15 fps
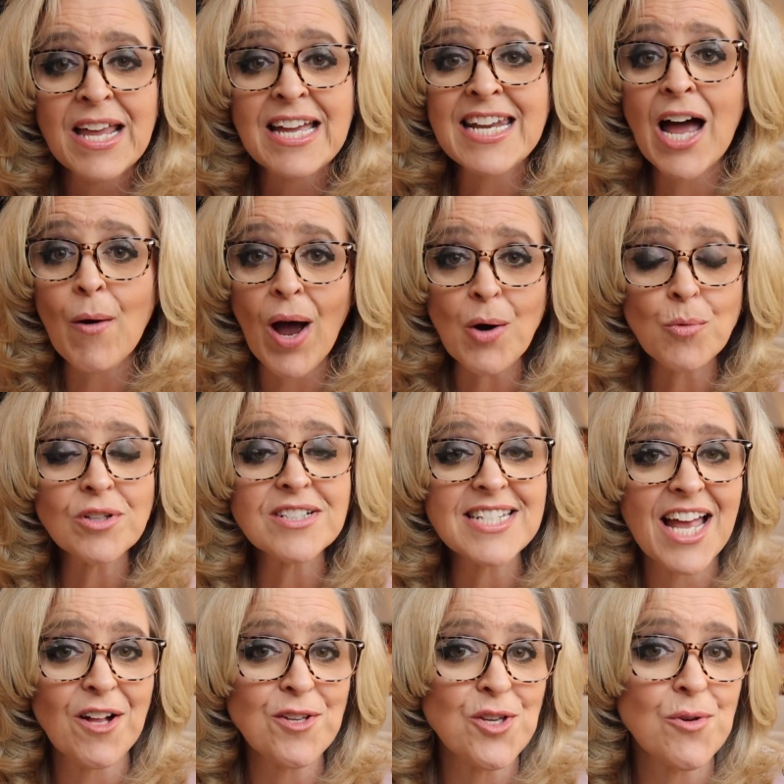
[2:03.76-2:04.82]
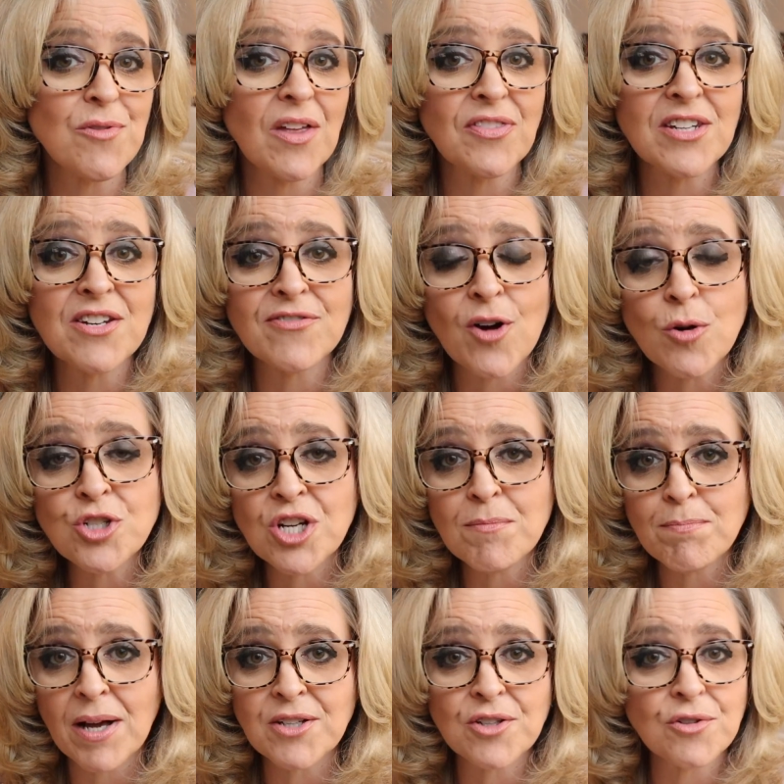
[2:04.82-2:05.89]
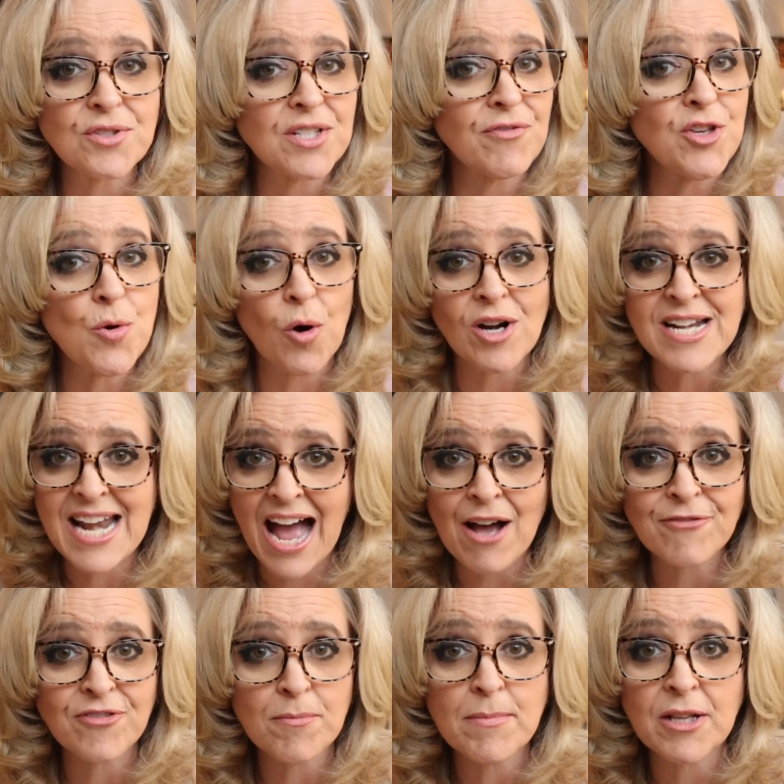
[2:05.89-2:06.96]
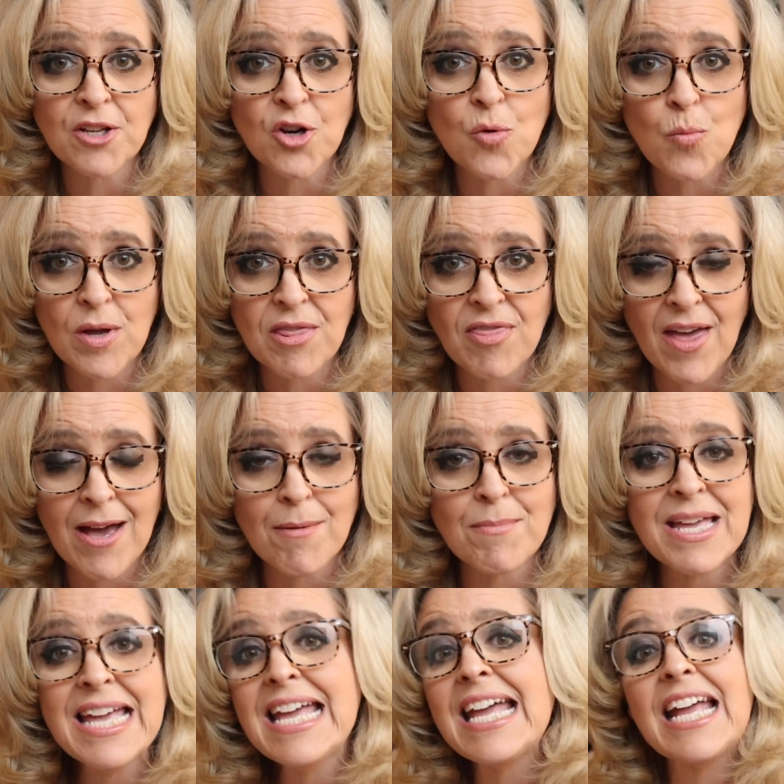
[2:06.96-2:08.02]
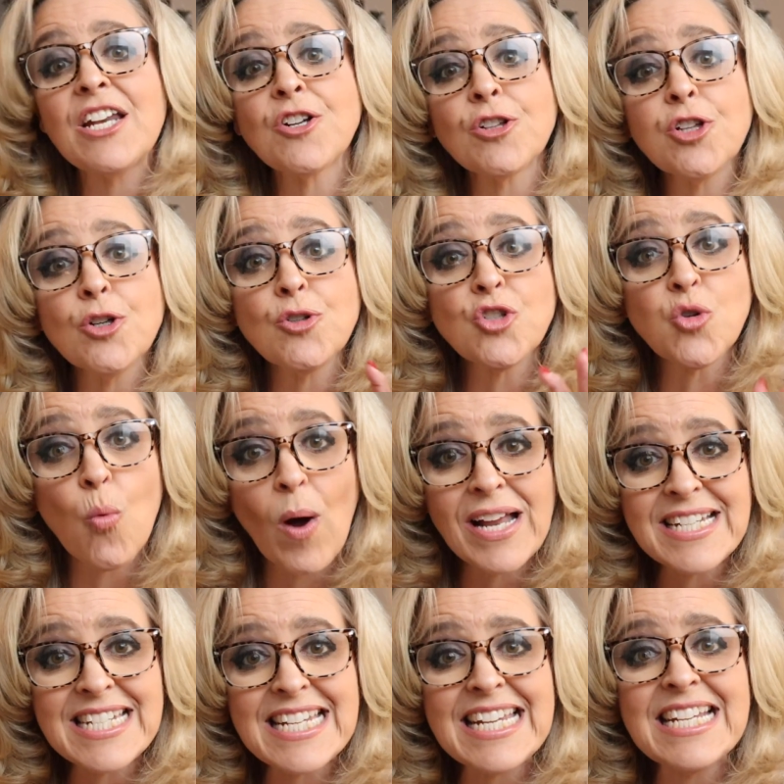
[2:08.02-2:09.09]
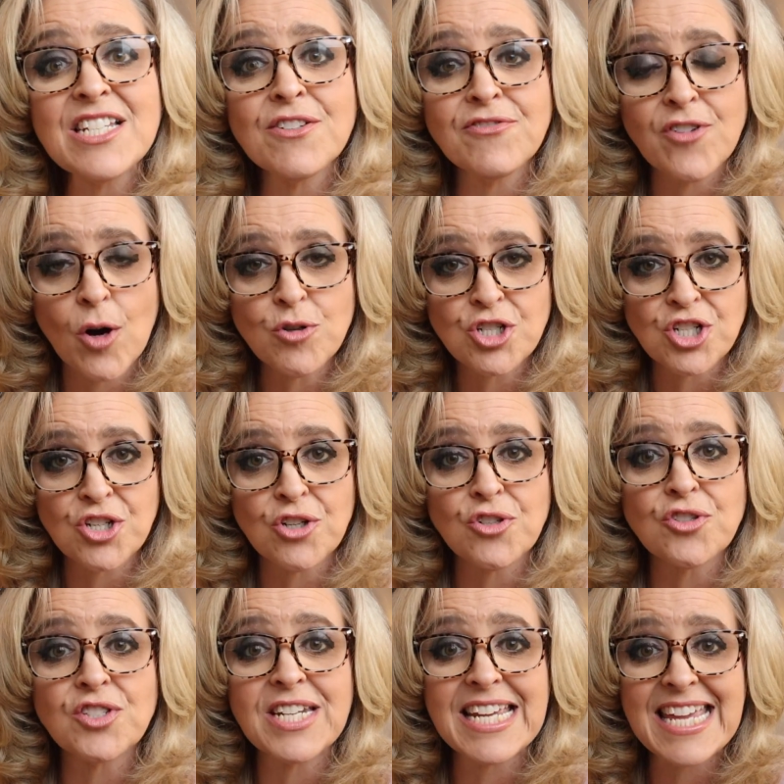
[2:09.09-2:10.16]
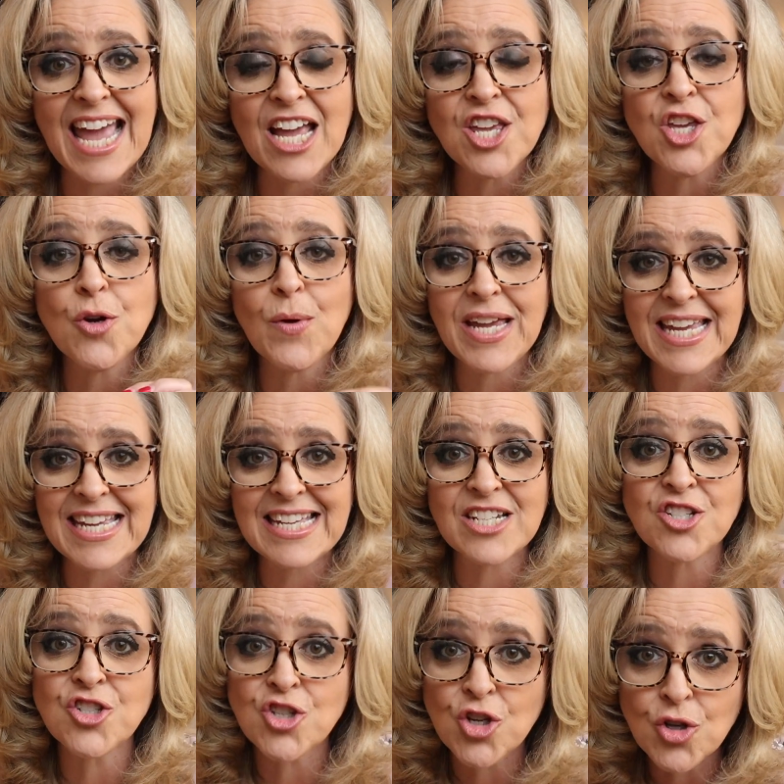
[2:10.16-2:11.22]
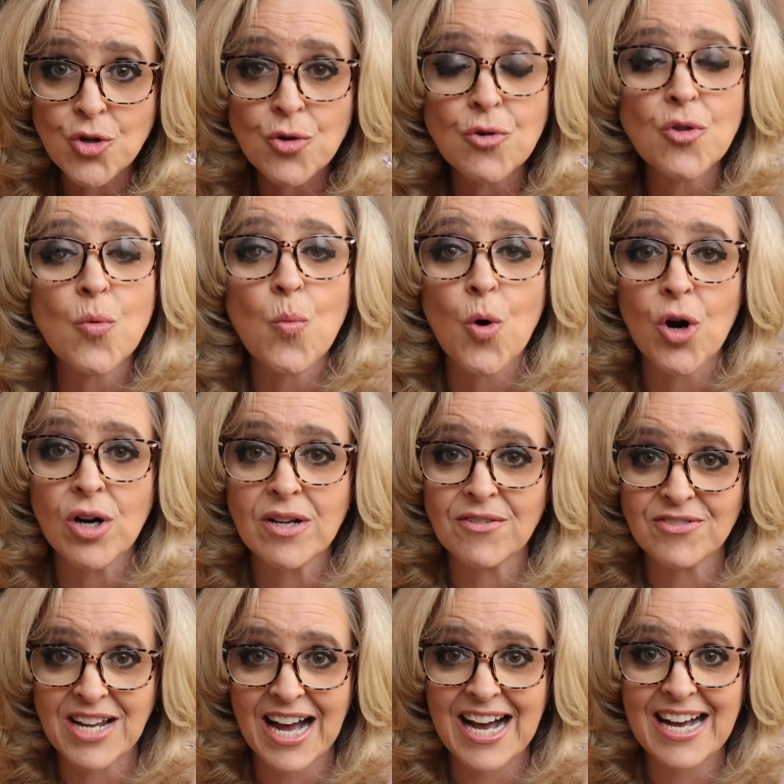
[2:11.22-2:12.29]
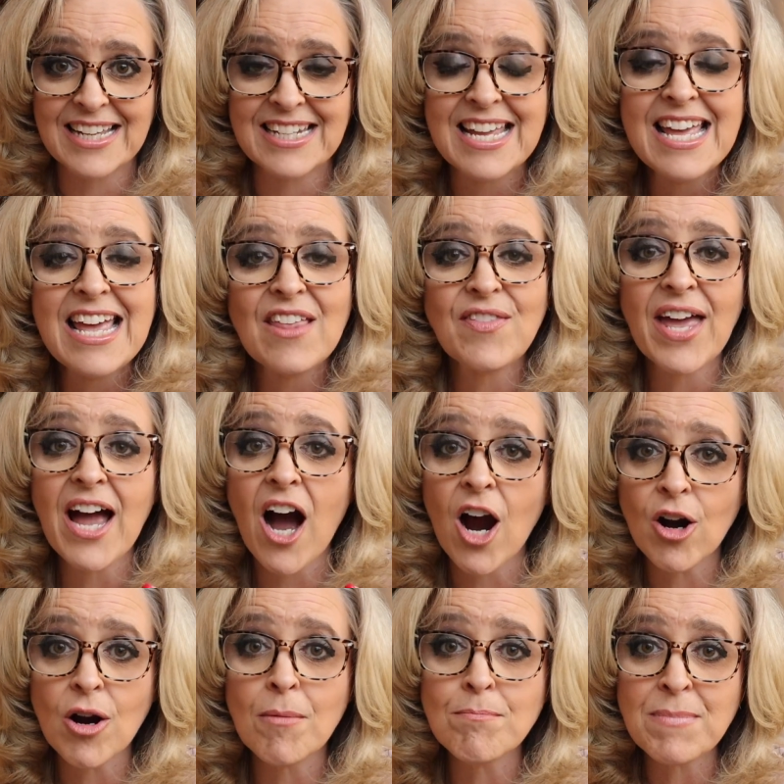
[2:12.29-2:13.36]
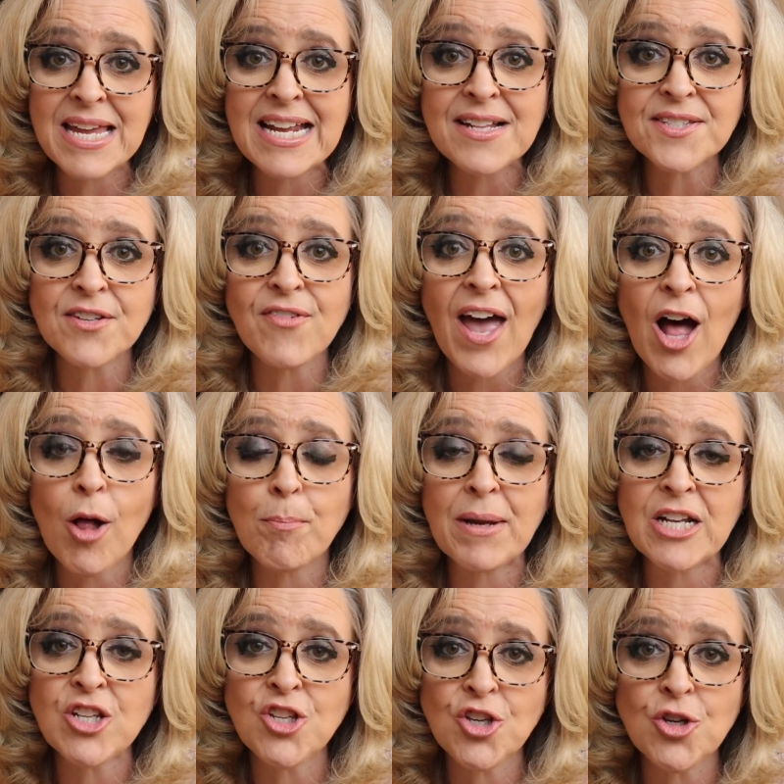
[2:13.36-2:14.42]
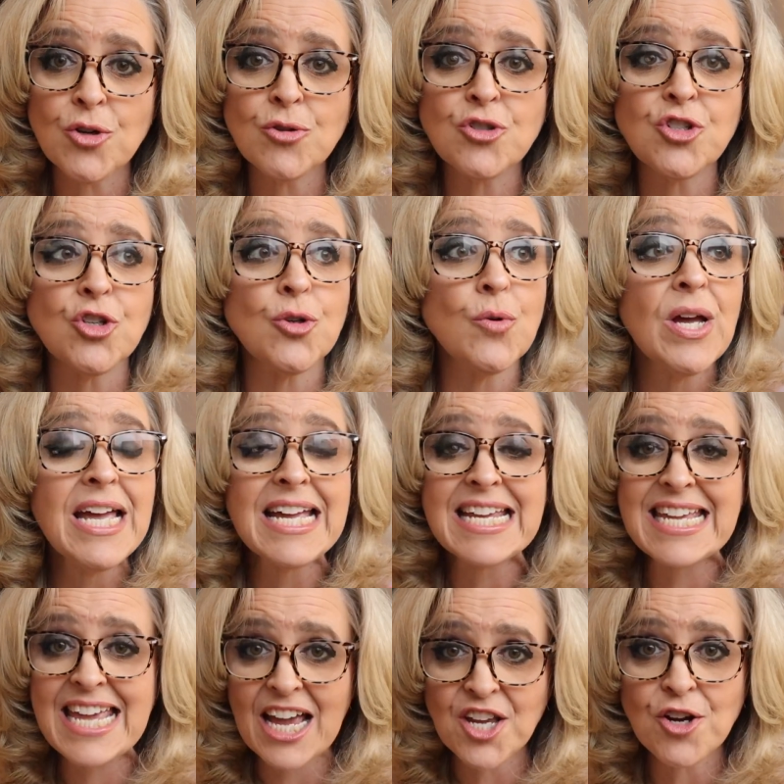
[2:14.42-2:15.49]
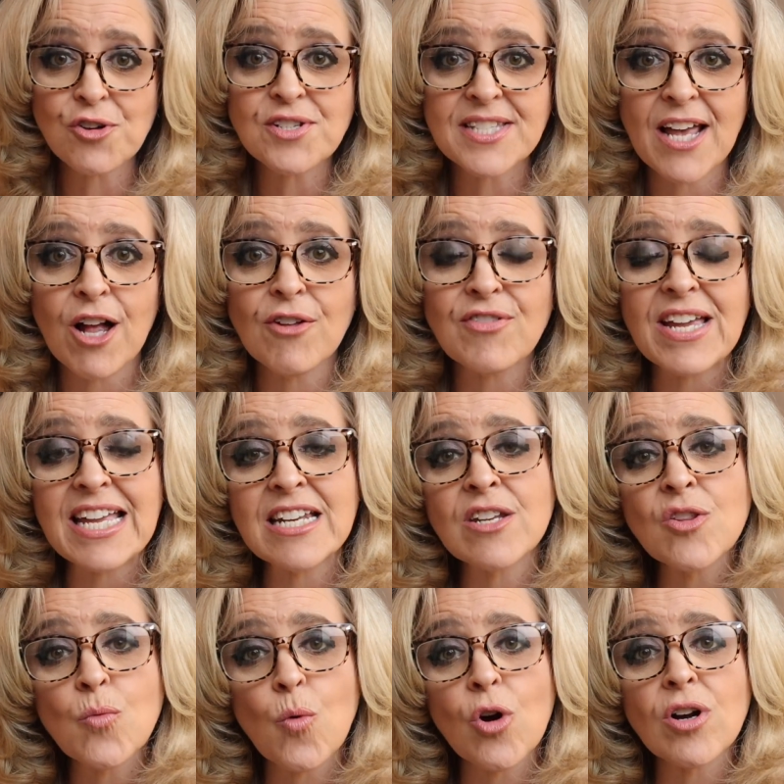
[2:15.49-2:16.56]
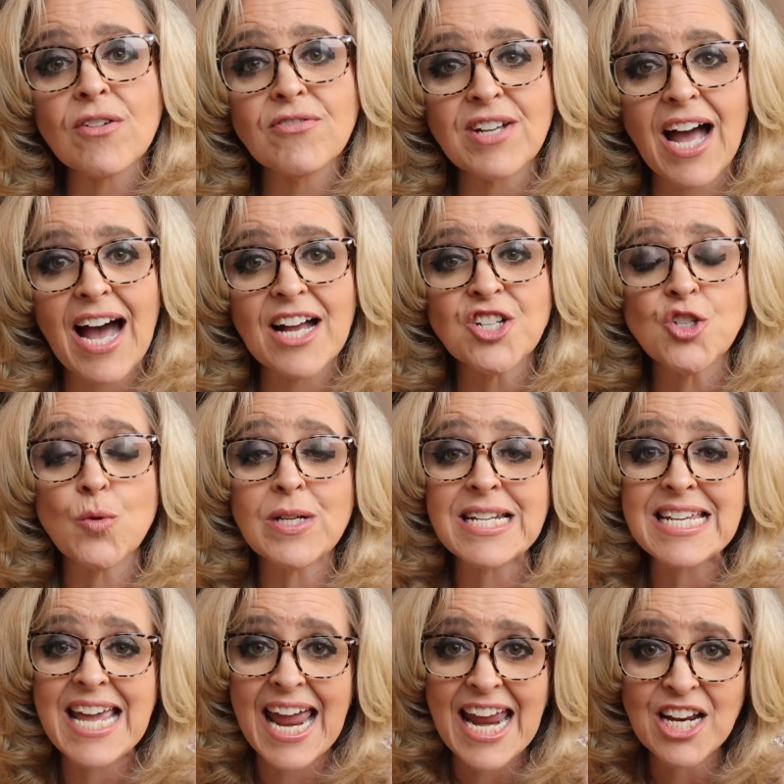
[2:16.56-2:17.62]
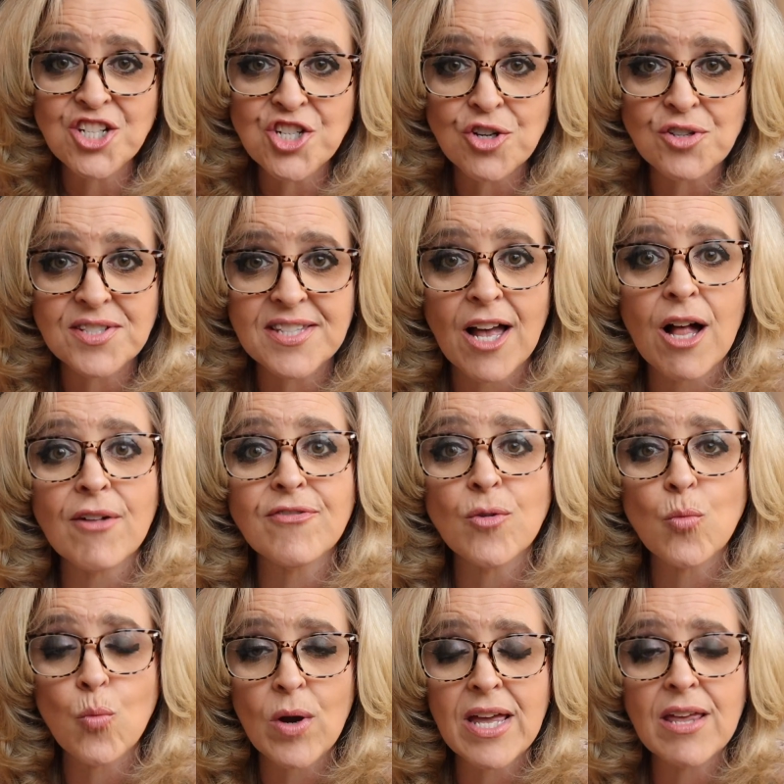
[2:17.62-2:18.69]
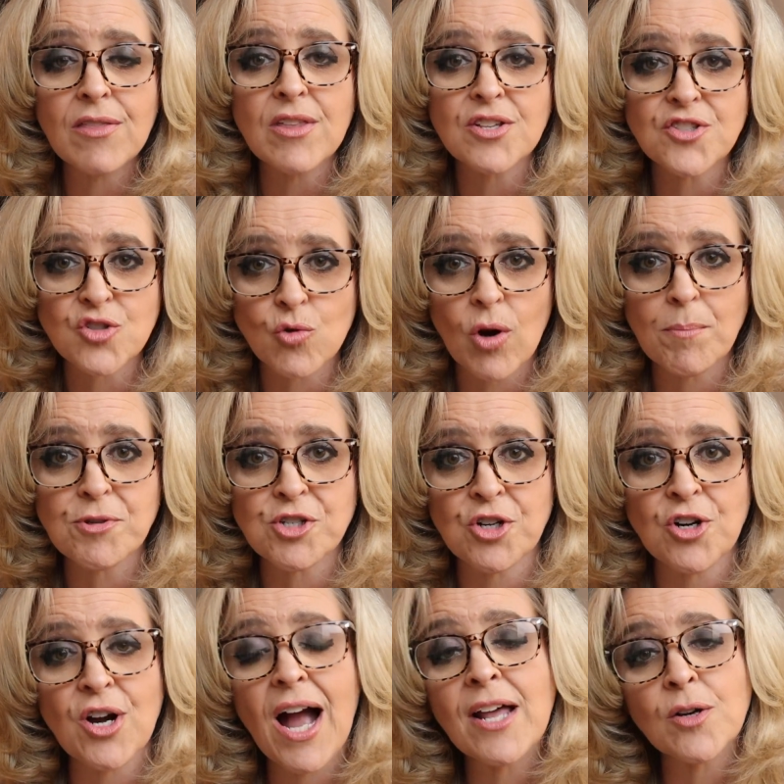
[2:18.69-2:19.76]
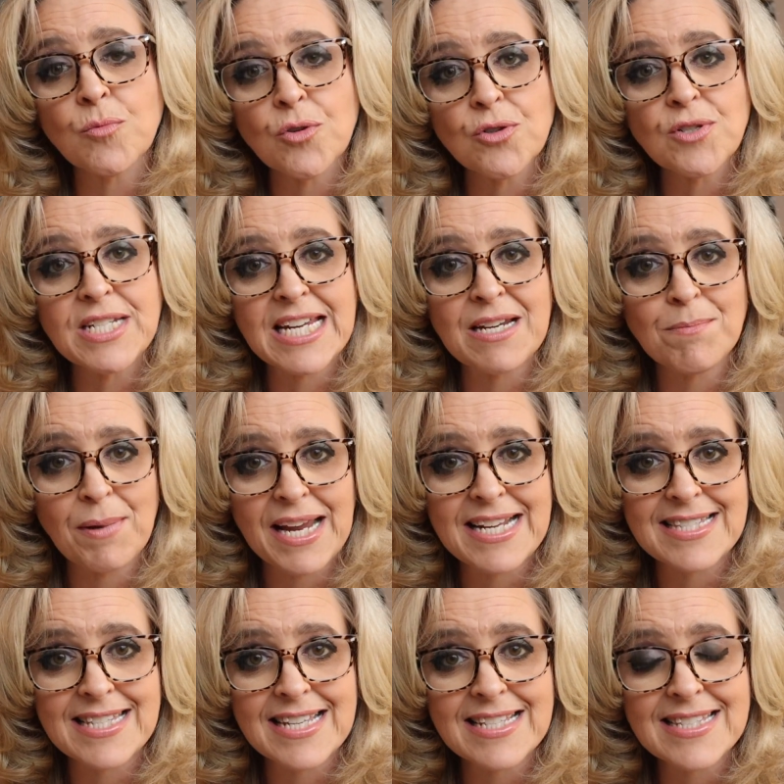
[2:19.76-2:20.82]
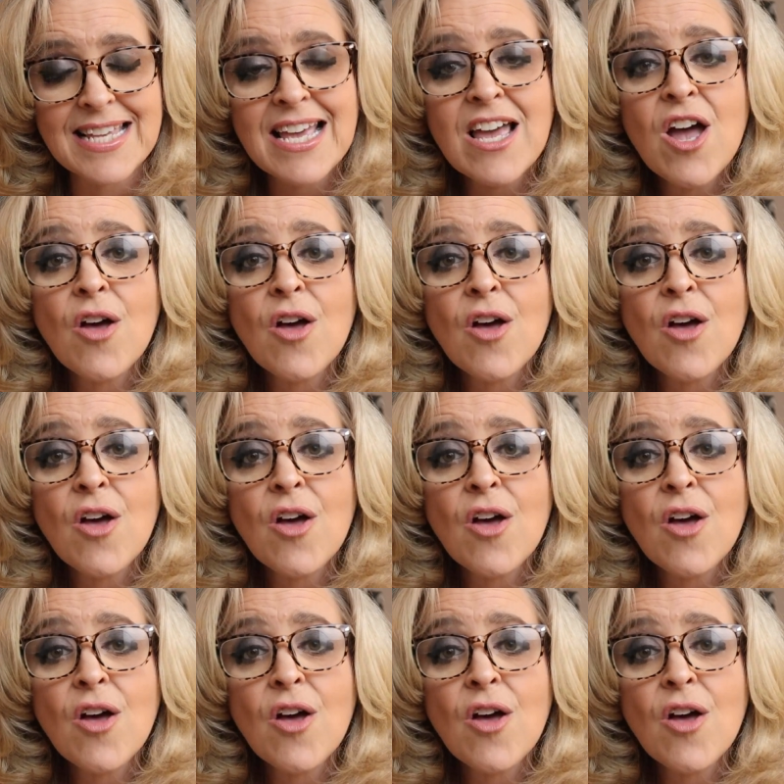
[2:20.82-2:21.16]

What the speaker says: Now, I will tell you that the devotion bundles, if you are not familiar with them, include 20 devotionals to get you into the Word of God. They are a means of helping you to get yourself into the Word of God, to engage yourself with Scripture on a routine basis.